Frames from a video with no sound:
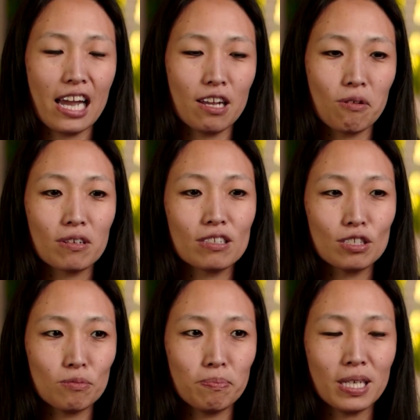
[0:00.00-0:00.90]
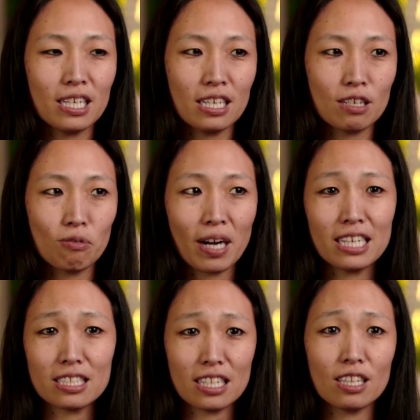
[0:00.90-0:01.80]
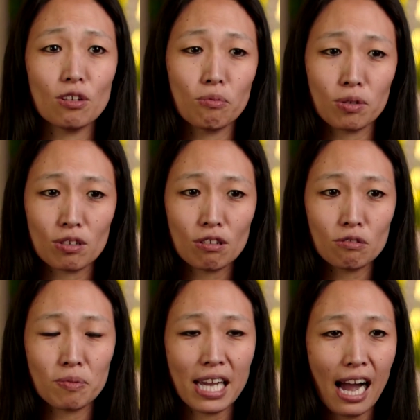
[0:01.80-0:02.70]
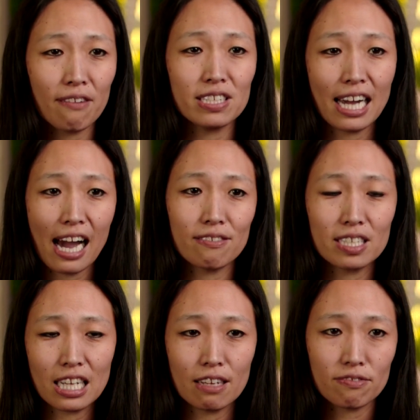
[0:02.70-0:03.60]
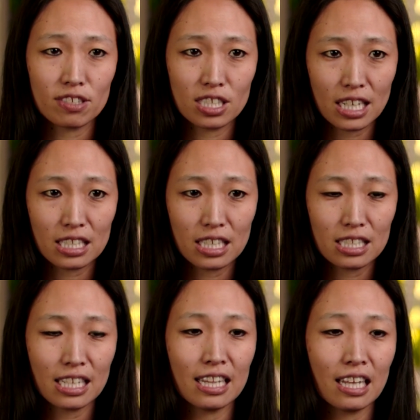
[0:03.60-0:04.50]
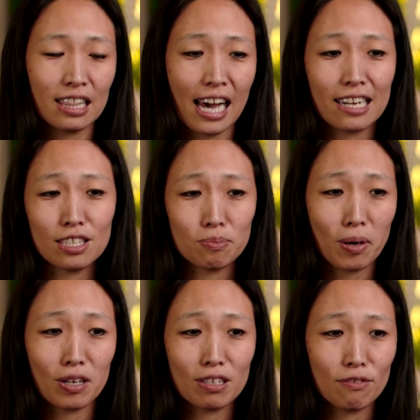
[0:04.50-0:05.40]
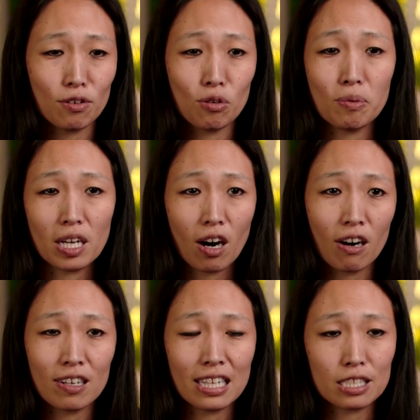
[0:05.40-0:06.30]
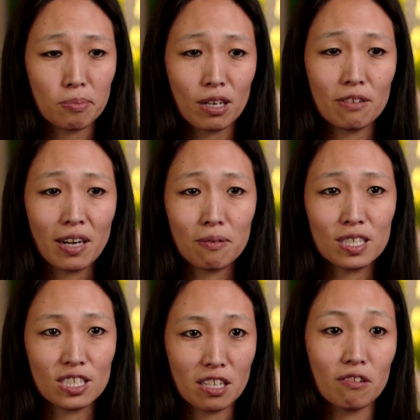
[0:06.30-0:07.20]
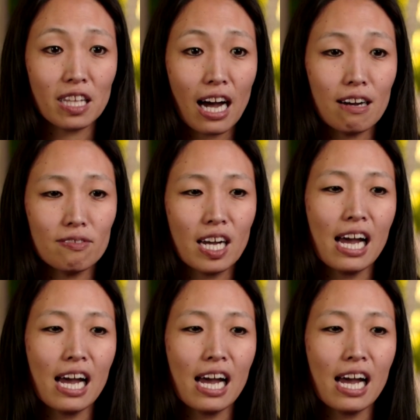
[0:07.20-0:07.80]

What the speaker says: in order to be Christ in the world, we have to advocate for justice, and that is part of who we are, and that's part of how we show love.